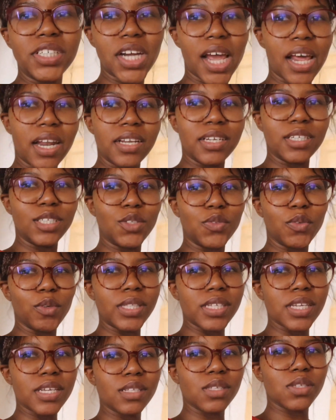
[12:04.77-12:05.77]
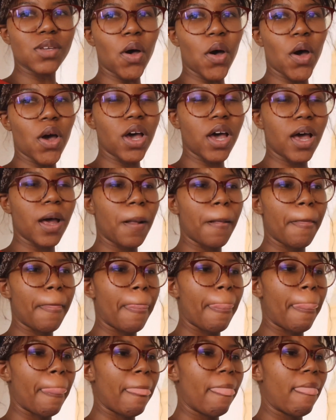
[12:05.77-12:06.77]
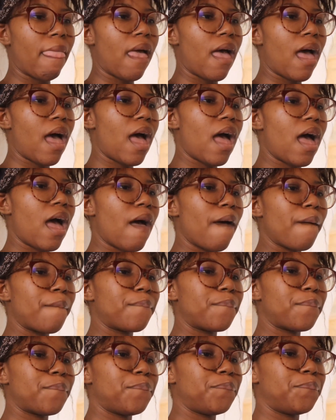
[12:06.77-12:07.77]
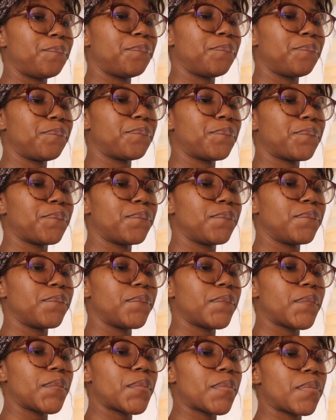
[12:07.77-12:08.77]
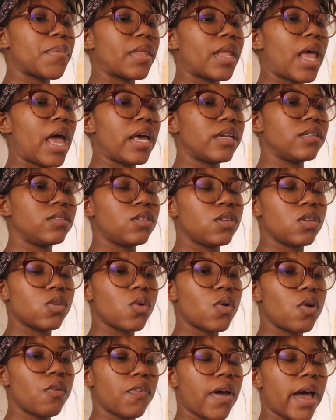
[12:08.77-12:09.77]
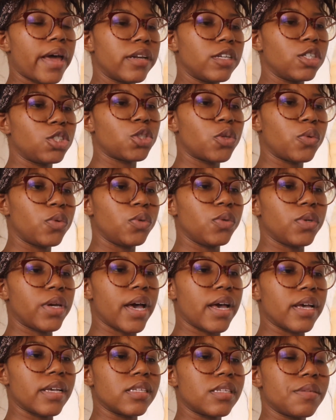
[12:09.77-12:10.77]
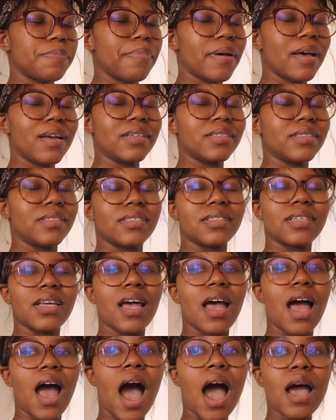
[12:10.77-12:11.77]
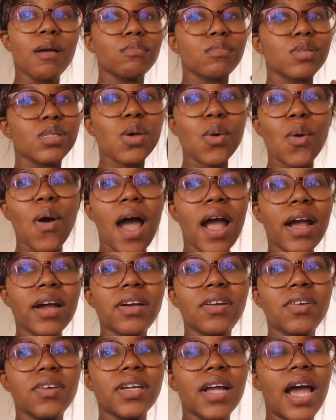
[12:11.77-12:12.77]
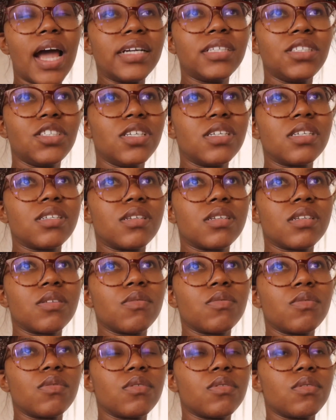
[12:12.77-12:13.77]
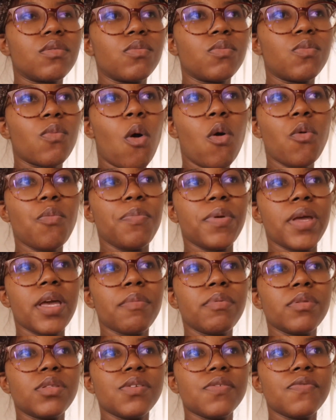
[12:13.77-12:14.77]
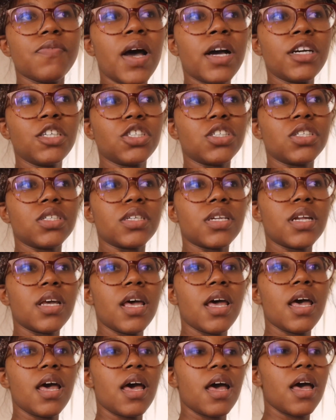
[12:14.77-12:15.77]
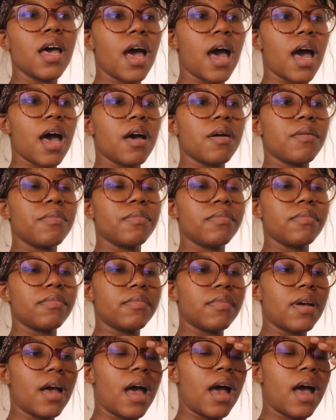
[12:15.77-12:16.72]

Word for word: challenge for TikTok. Um, and sort of kind of show you guys, but I'm so hungry. I just won't be able to function. Um,